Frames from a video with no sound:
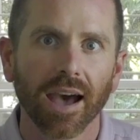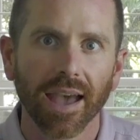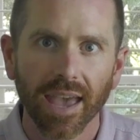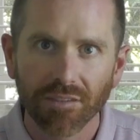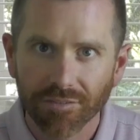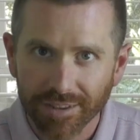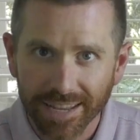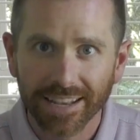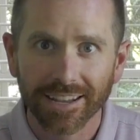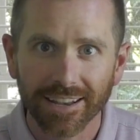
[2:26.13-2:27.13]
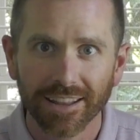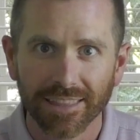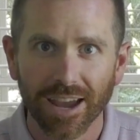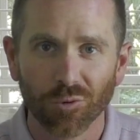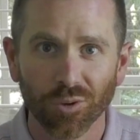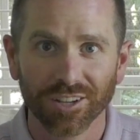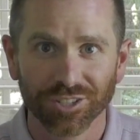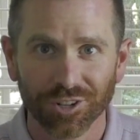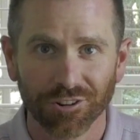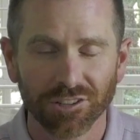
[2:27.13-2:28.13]
I have needed that
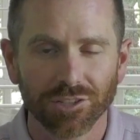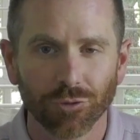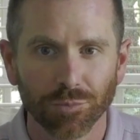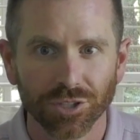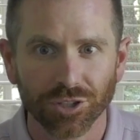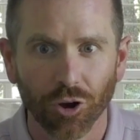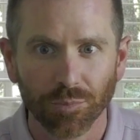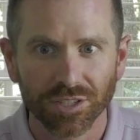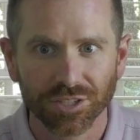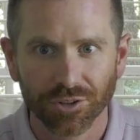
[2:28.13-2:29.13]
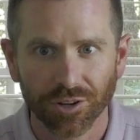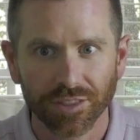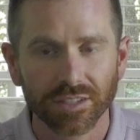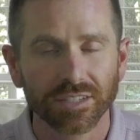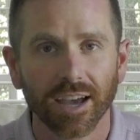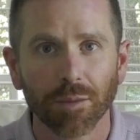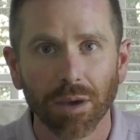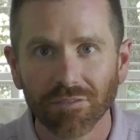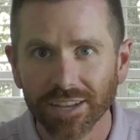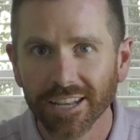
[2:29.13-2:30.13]
reassurance from the psalmist during this time.
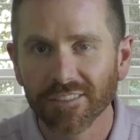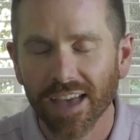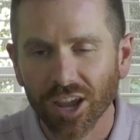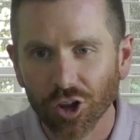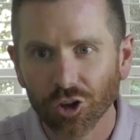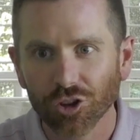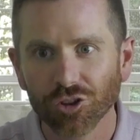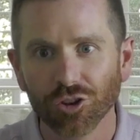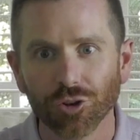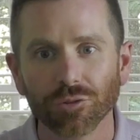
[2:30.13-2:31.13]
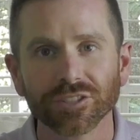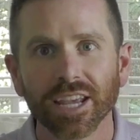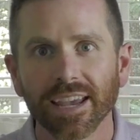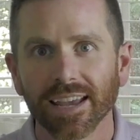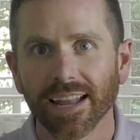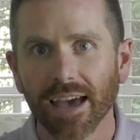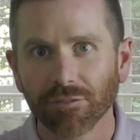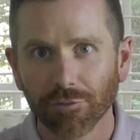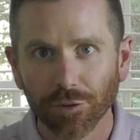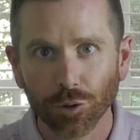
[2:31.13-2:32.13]
I've needed that good news, and I
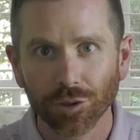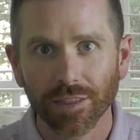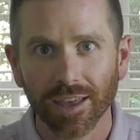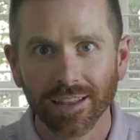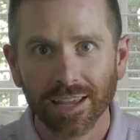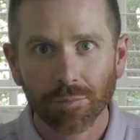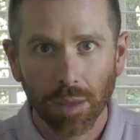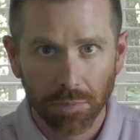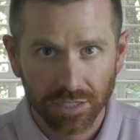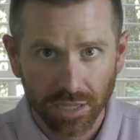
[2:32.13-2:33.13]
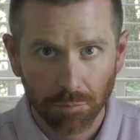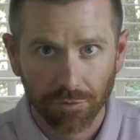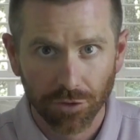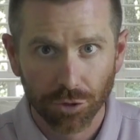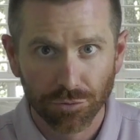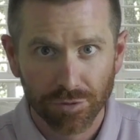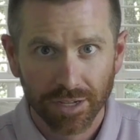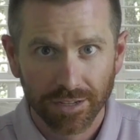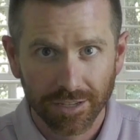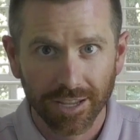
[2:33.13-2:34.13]
have a feeling that maybe some of you
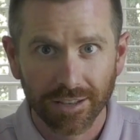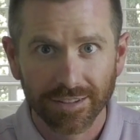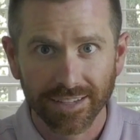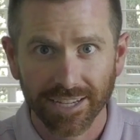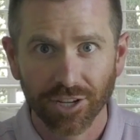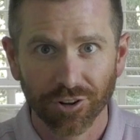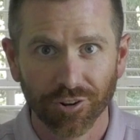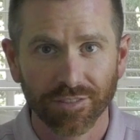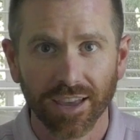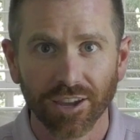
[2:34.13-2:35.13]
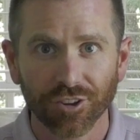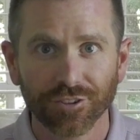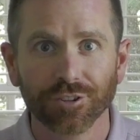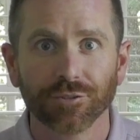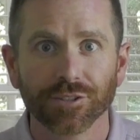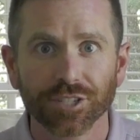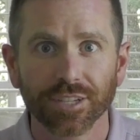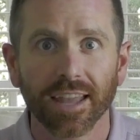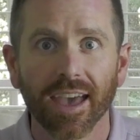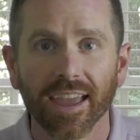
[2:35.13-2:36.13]
need to hear that good news
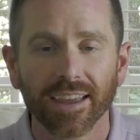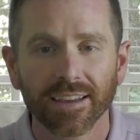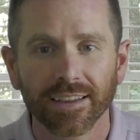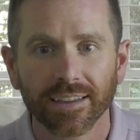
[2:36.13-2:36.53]
today.